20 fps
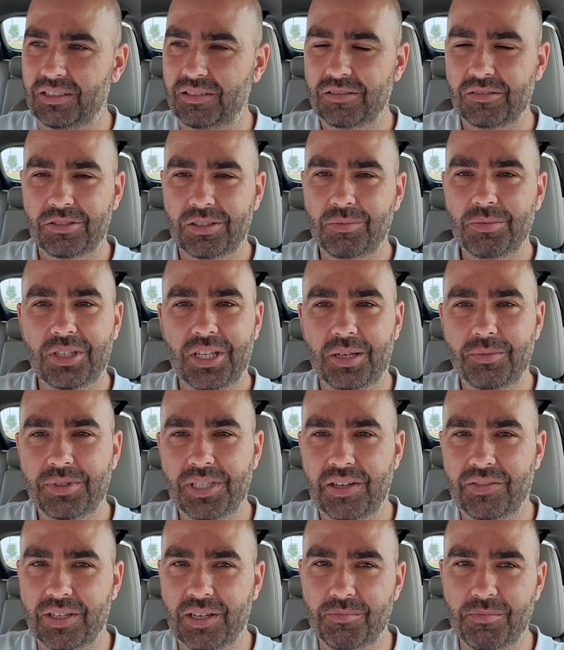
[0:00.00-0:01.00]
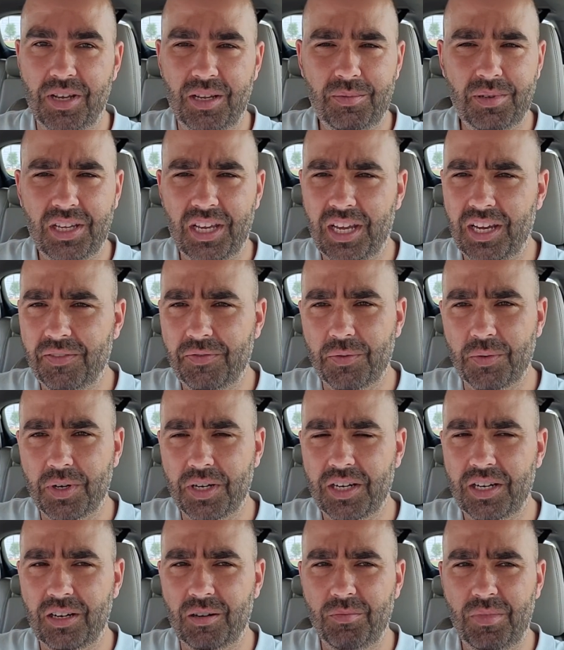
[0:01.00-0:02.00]
Sometimes they have it up maybe
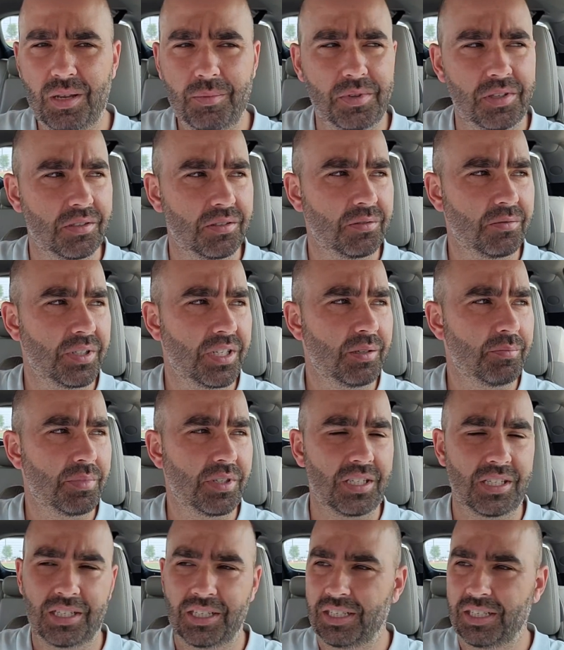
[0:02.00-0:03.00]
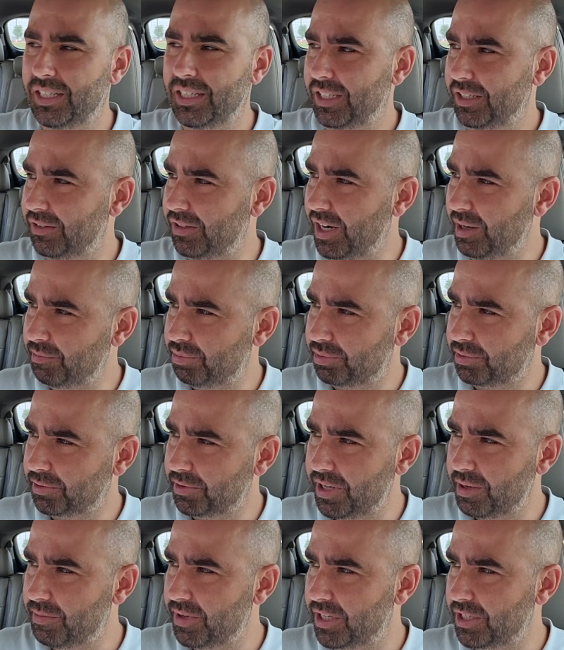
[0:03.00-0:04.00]
halfway or maybe the whole way, but I'm
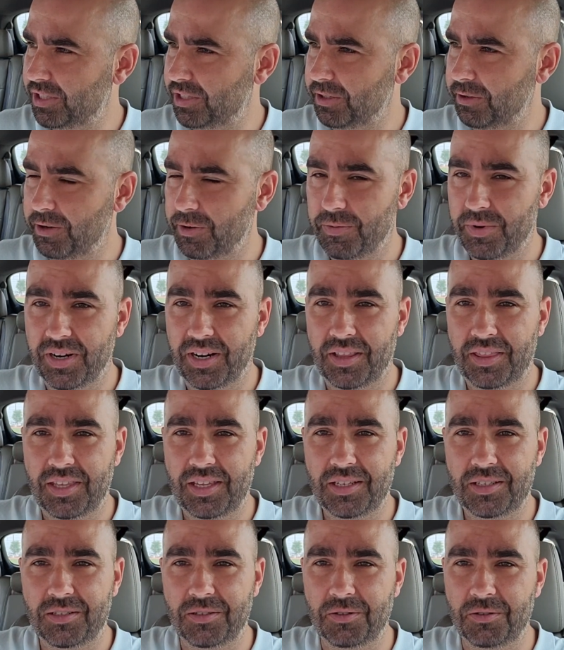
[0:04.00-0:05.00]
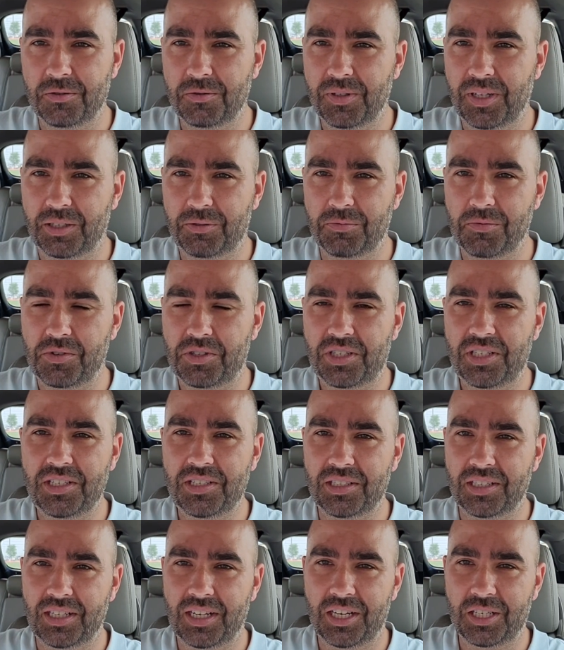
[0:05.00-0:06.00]
pretty much the only one, I think, who like
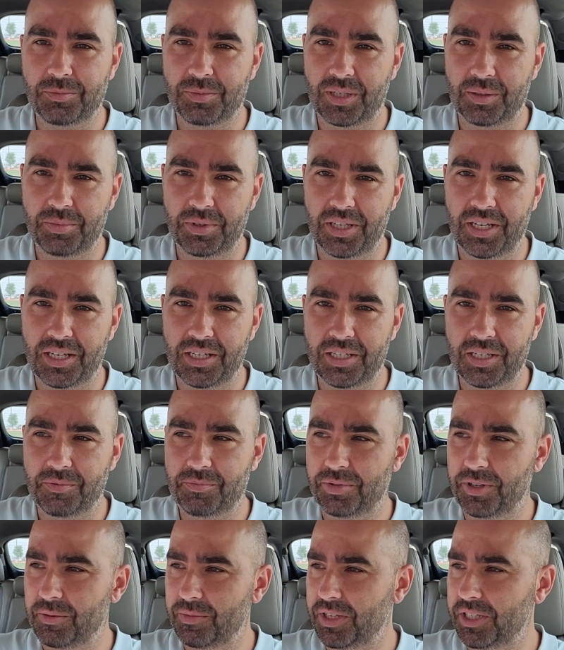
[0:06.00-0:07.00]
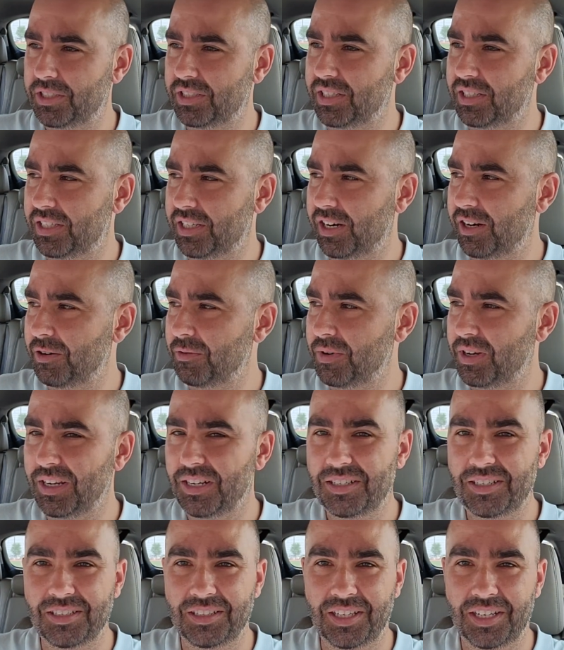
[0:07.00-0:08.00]
routinely has my blind up pretty much the entire way
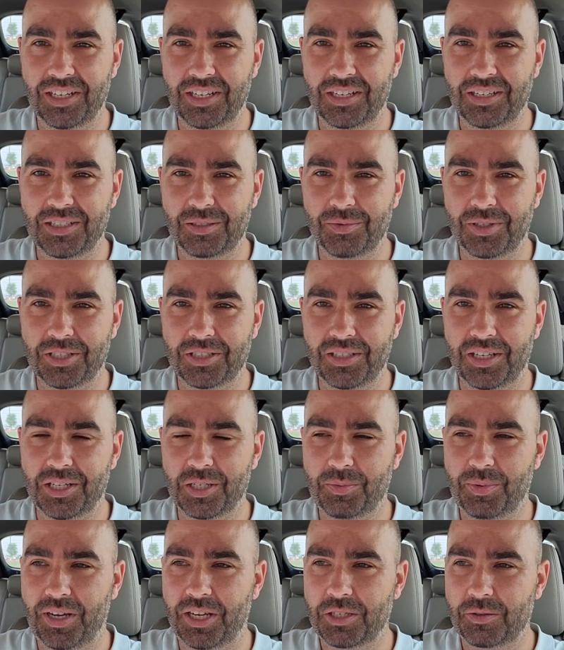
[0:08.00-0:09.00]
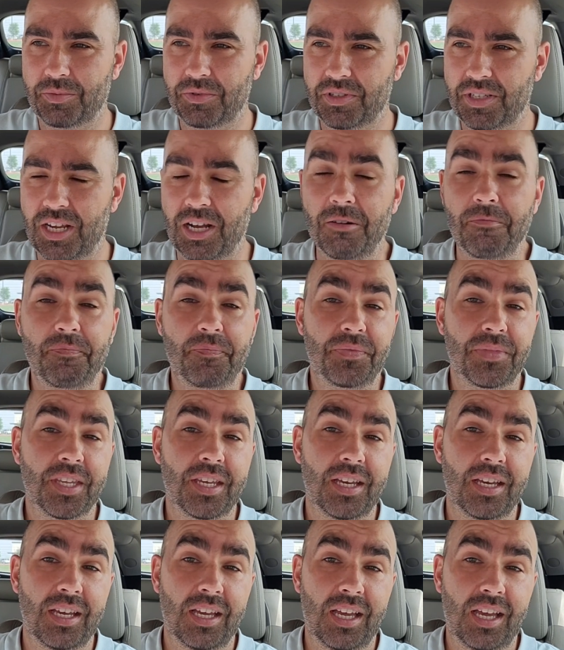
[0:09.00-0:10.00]
to let in as much light as possible. Now,
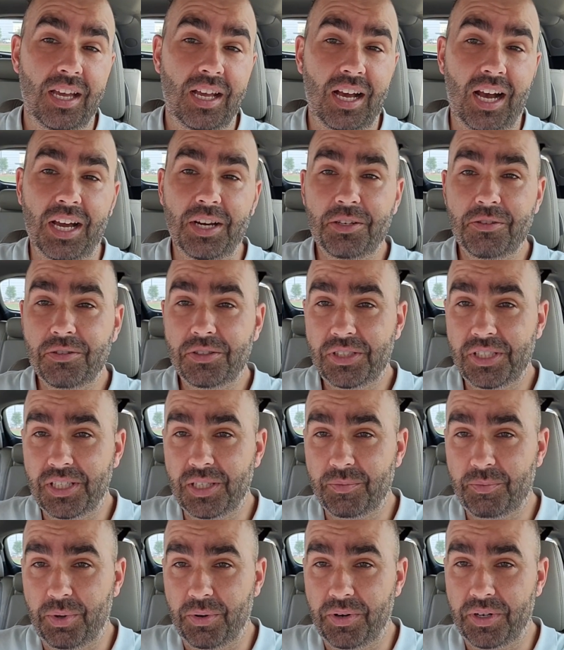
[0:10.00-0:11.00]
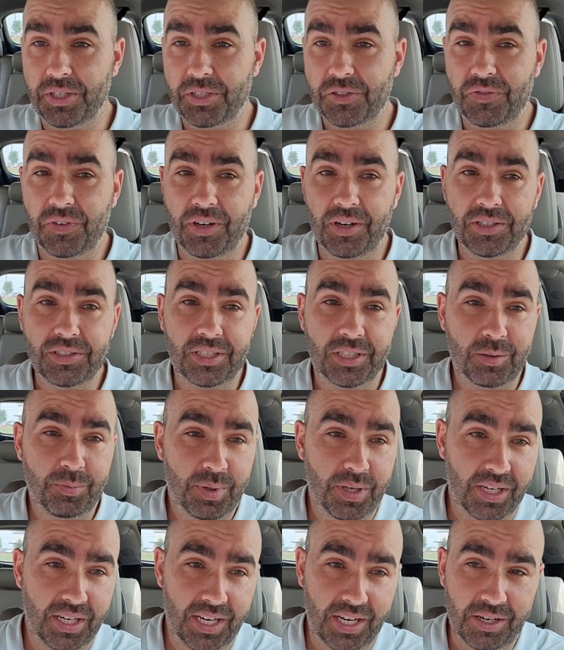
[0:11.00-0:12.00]
I do see the point as far as like
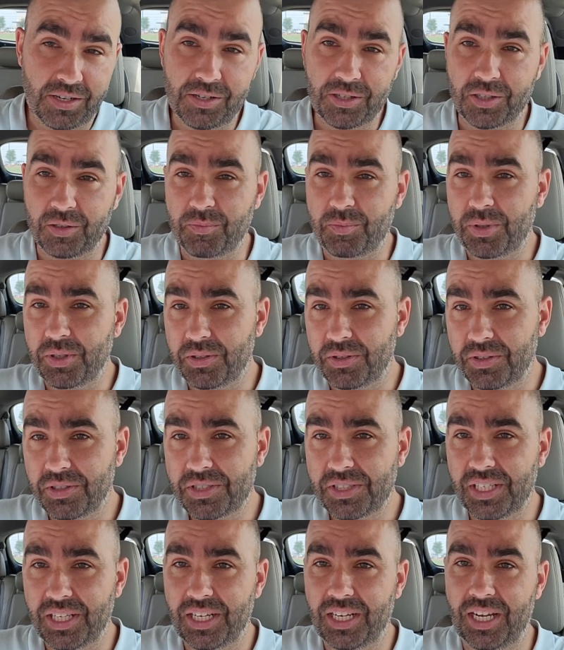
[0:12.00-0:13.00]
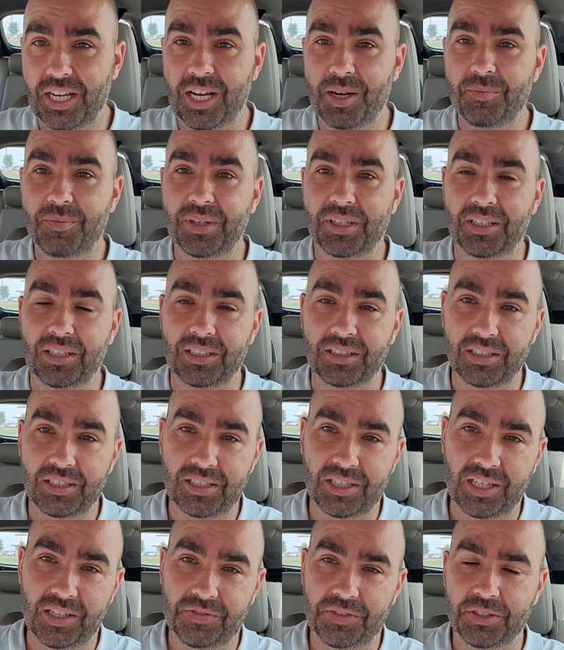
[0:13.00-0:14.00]
depending how your computer is set up, it can glare
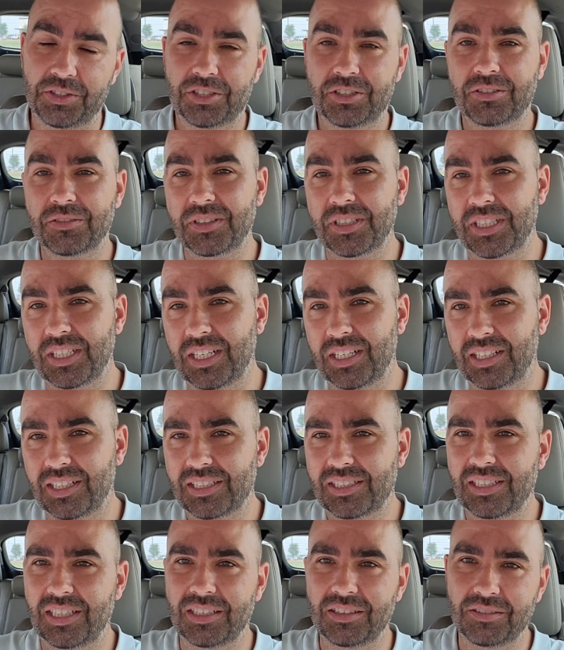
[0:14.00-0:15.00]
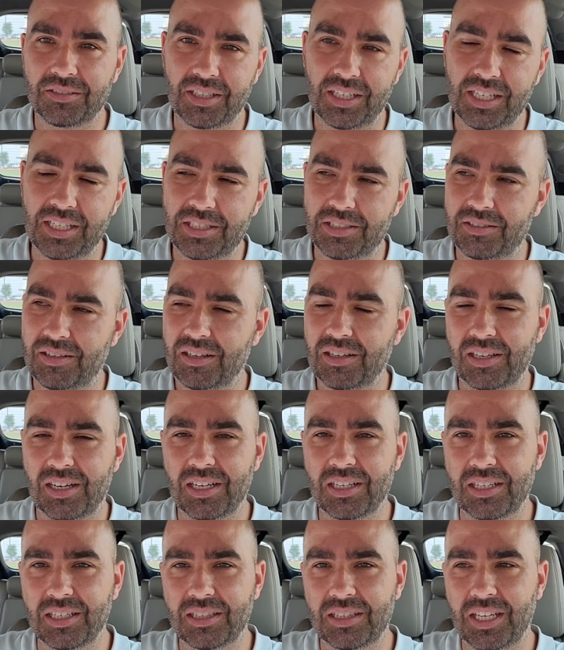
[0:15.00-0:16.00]
off your screen. That's not great, so I
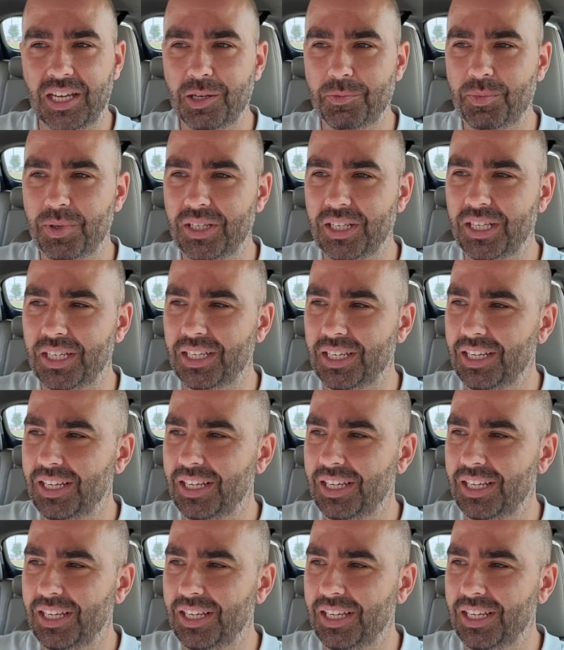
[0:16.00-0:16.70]
get that. But like,